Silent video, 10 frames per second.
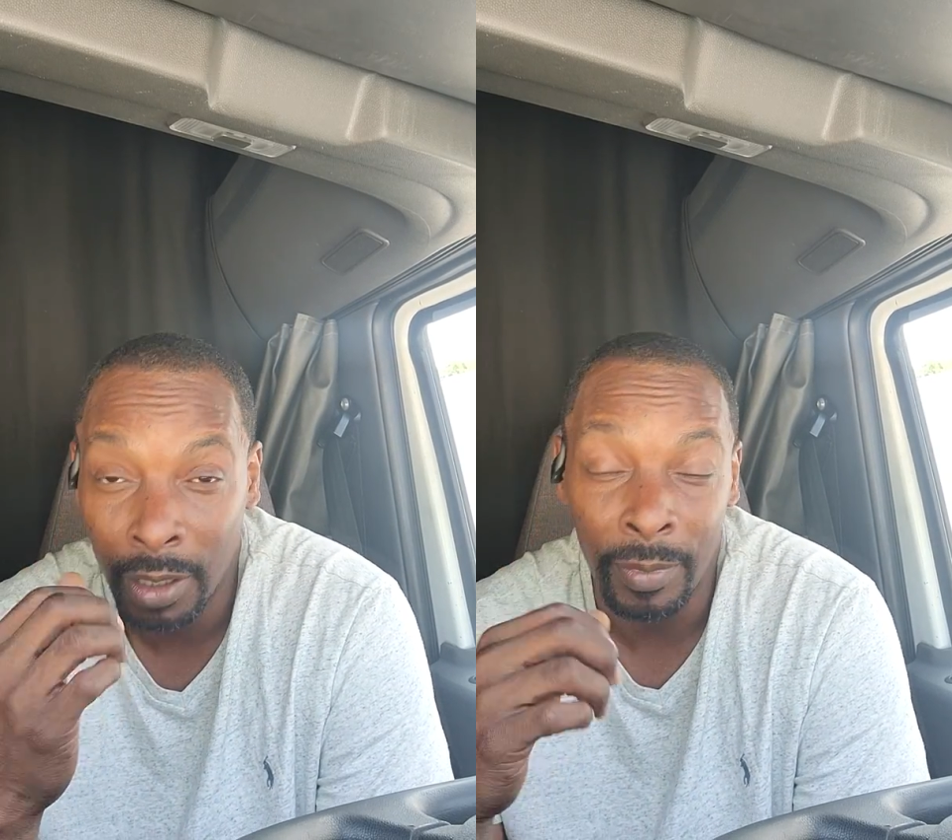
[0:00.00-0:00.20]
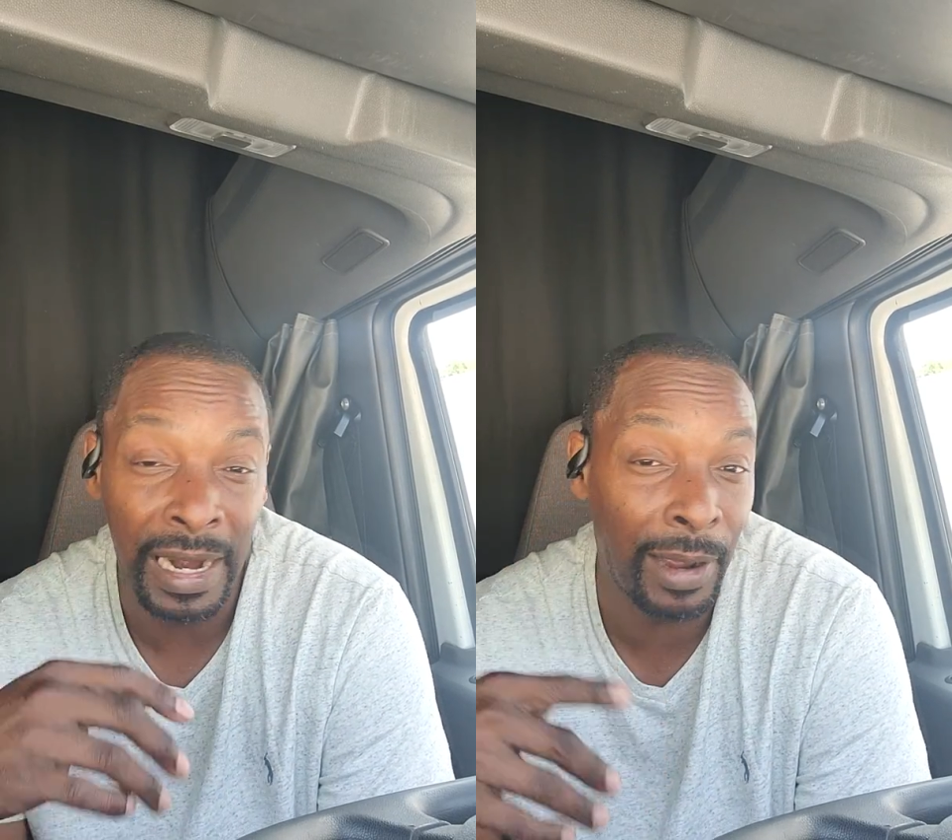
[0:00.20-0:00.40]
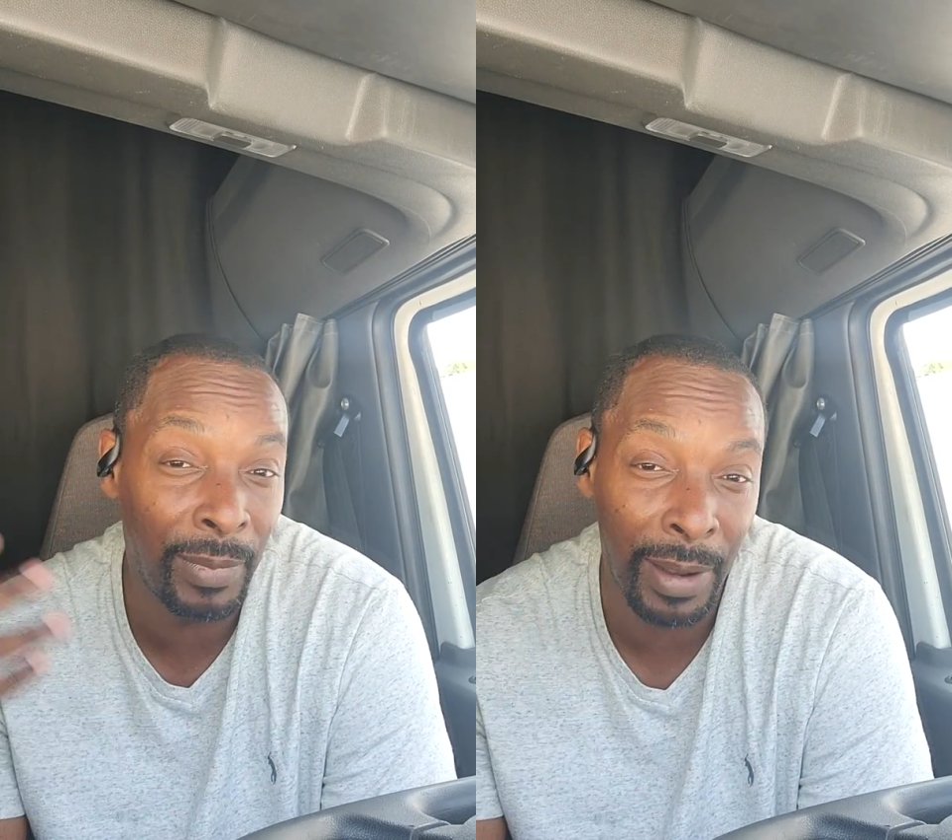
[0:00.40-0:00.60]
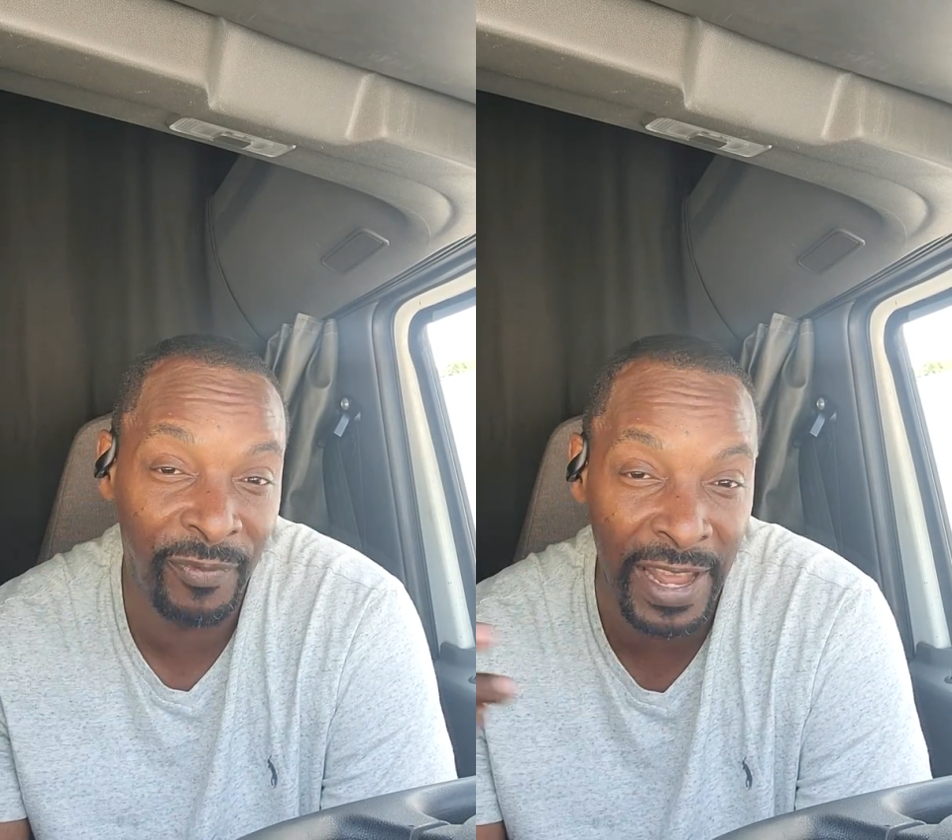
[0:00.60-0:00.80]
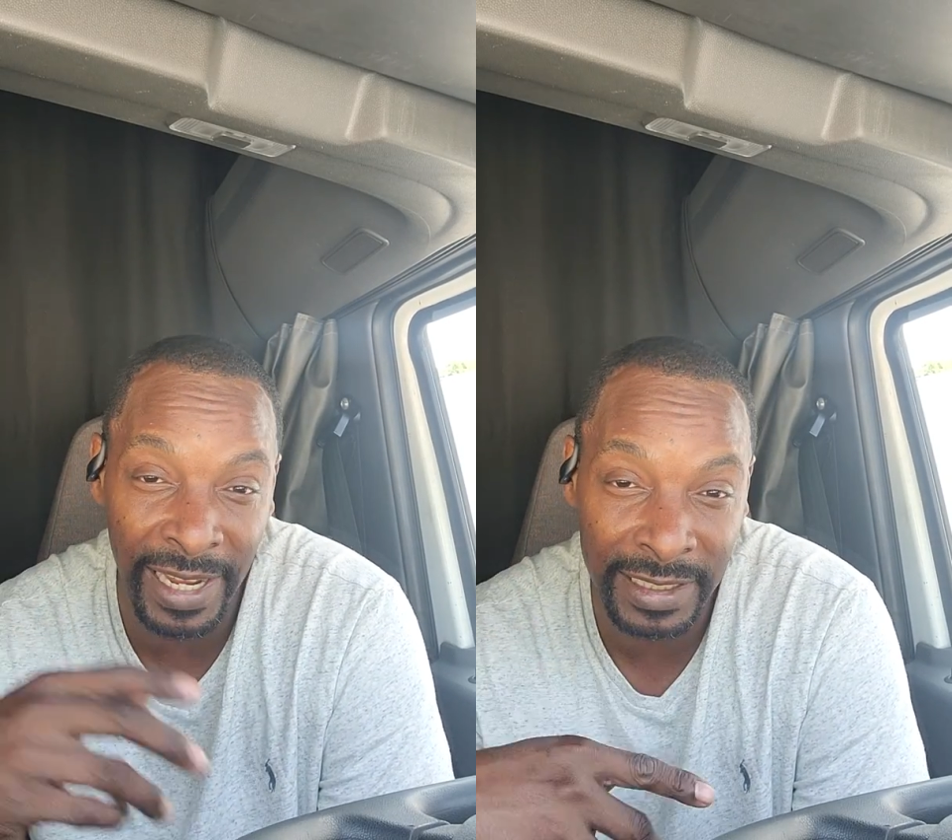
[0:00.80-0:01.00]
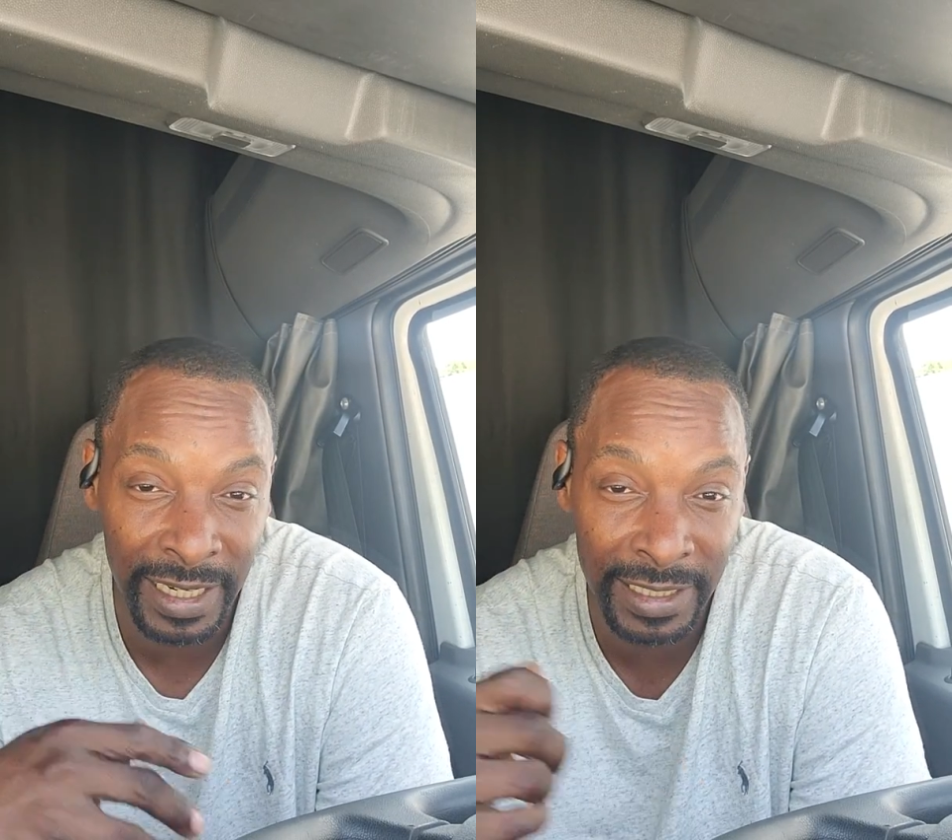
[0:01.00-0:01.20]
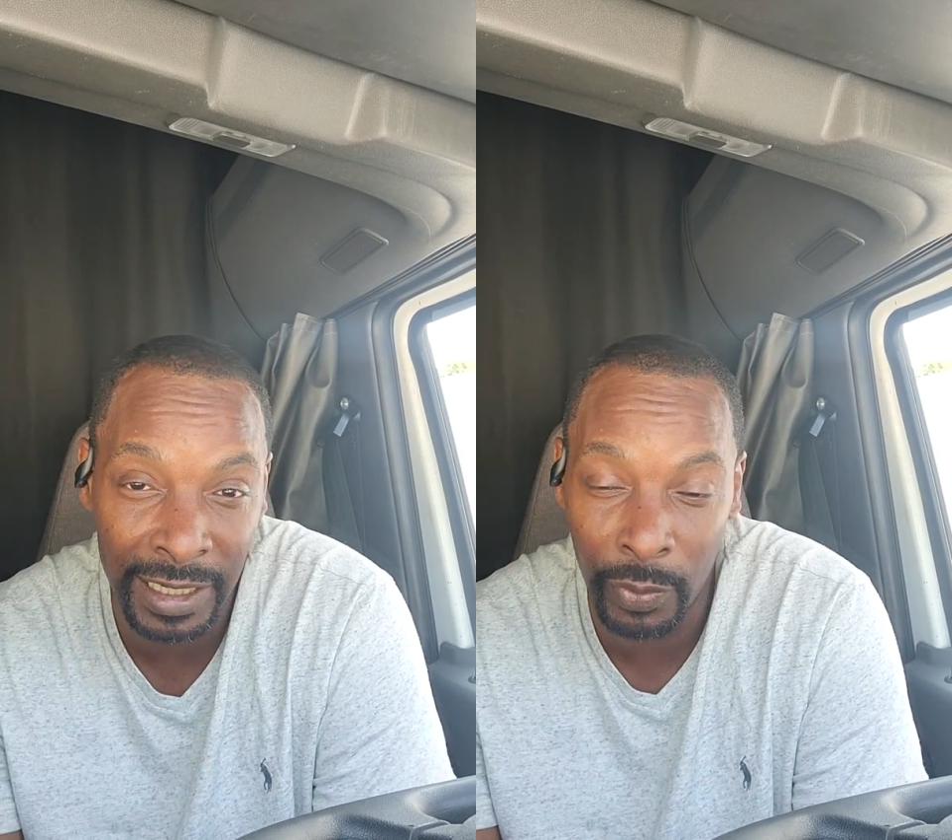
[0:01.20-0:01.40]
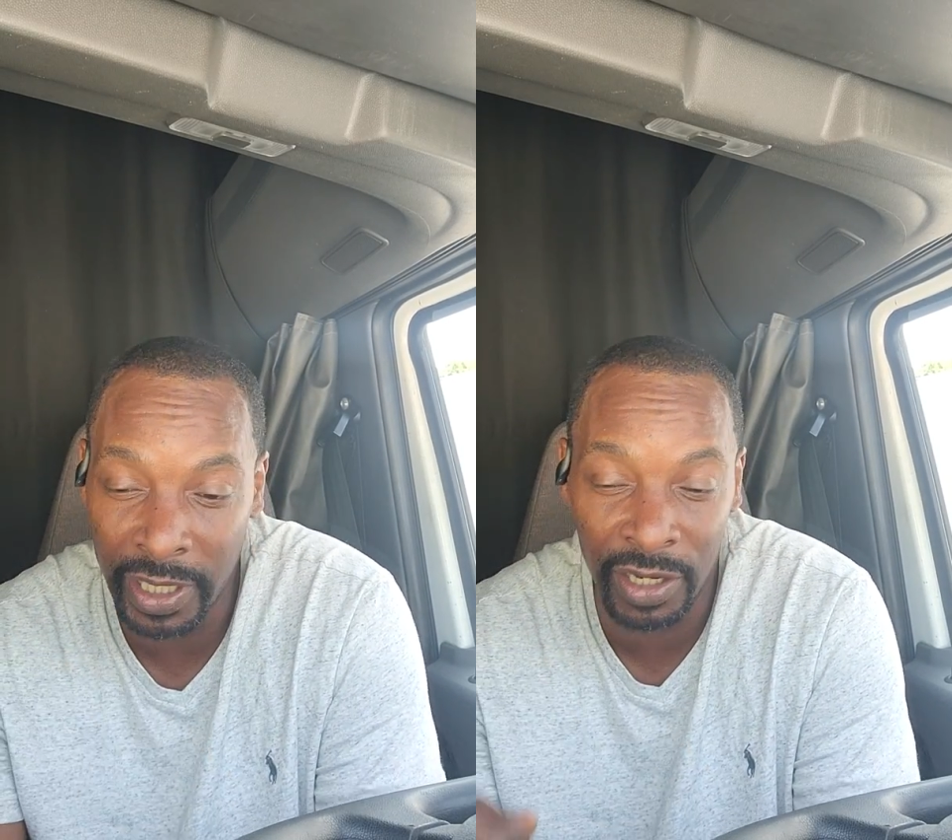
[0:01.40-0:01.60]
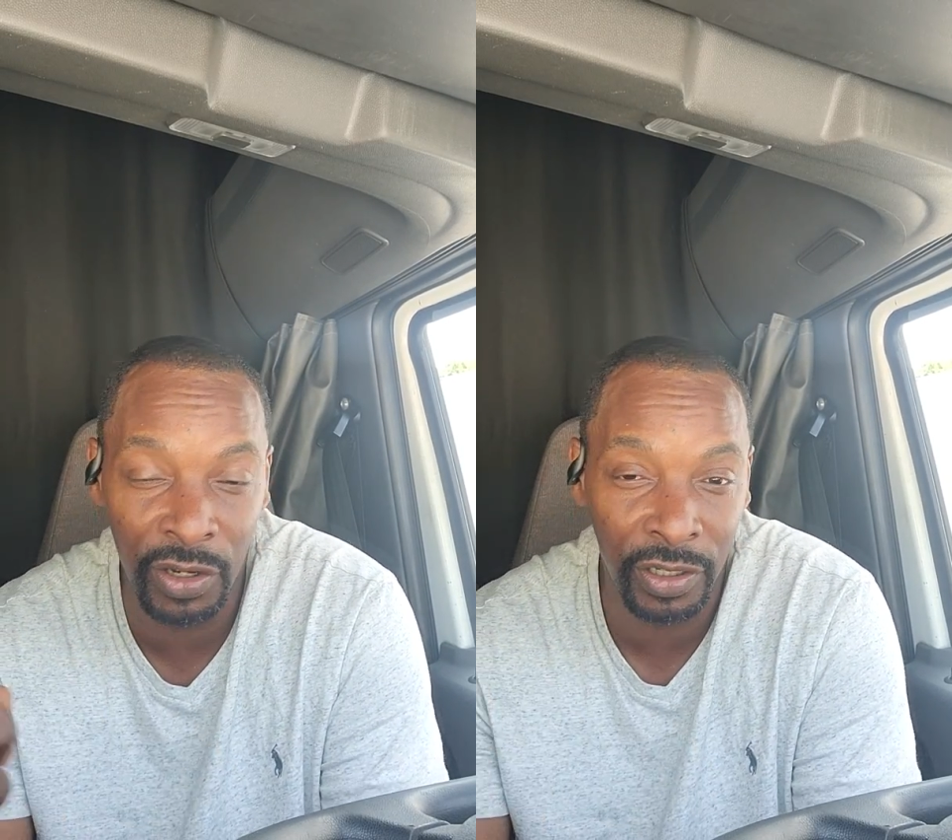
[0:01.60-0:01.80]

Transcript: But my fast ass, I went in and